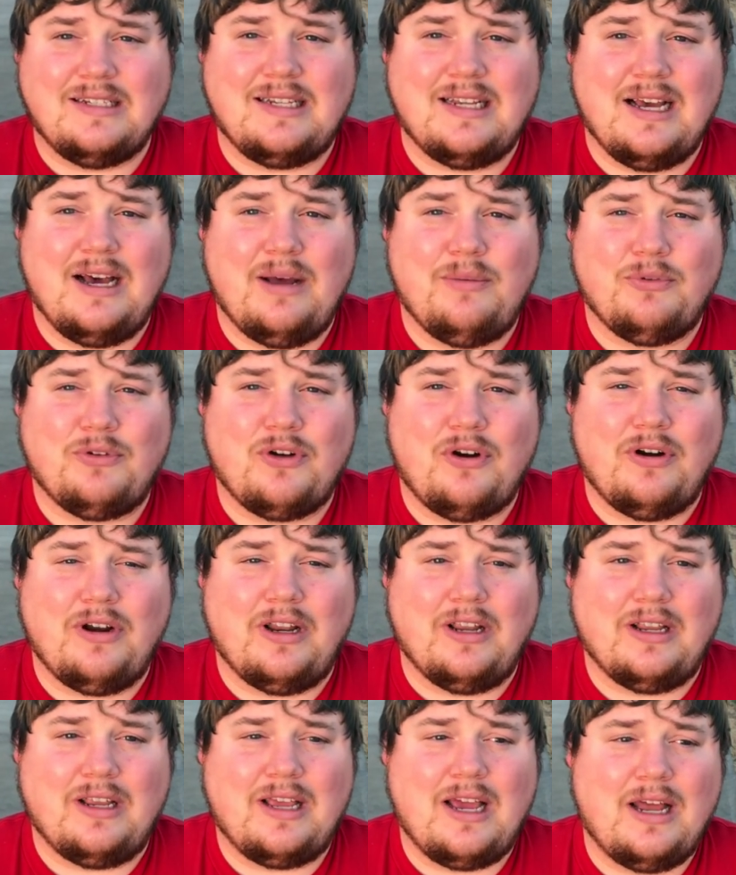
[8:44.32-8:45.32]
tell, I'm starting
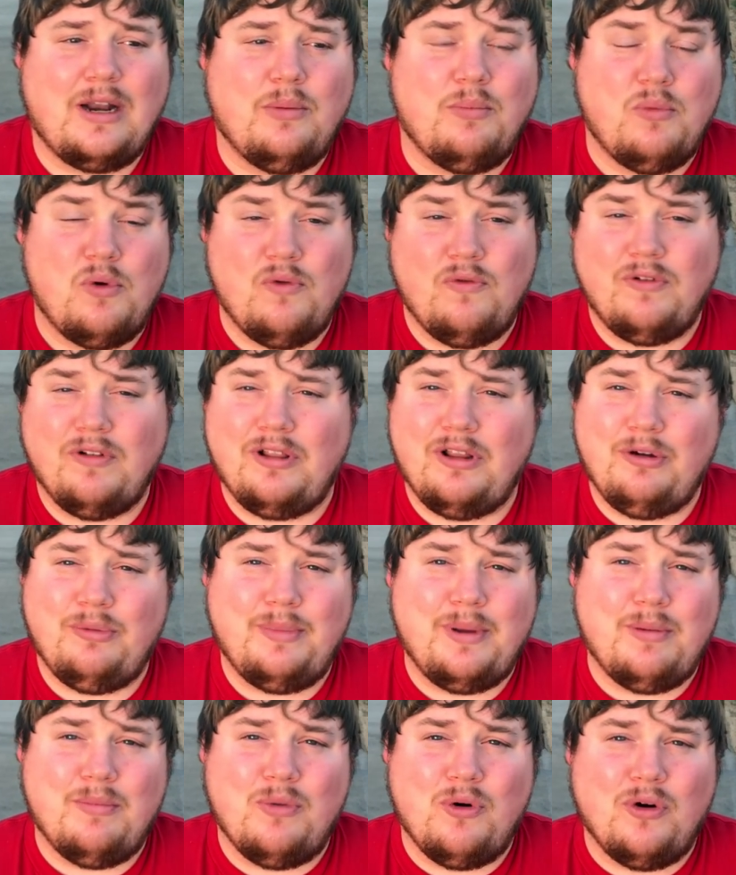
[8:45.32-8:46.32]
to kind of move a little
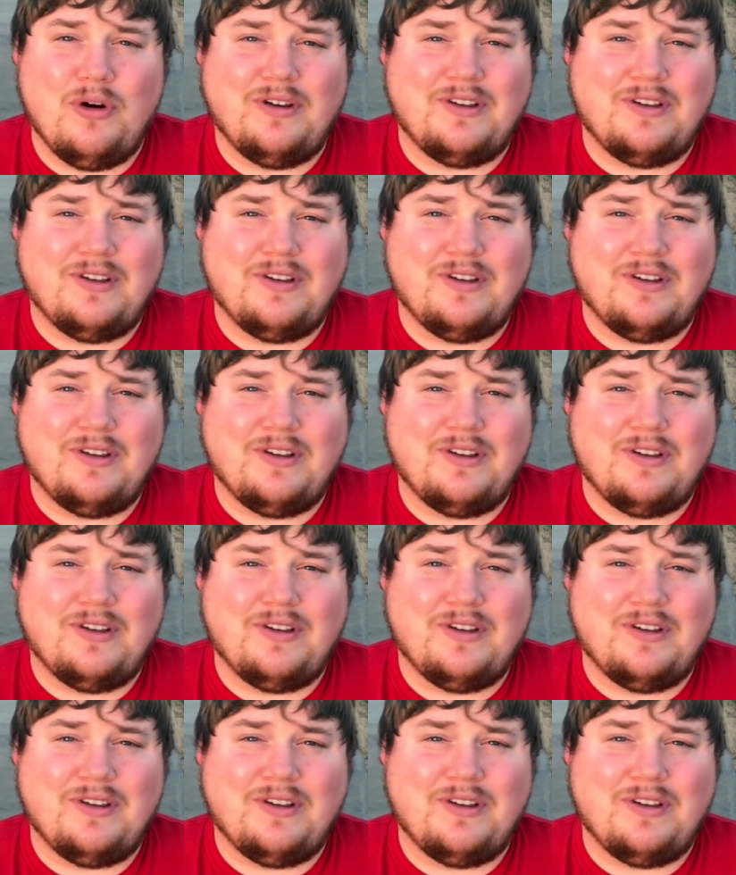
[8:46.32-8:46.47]
bit more.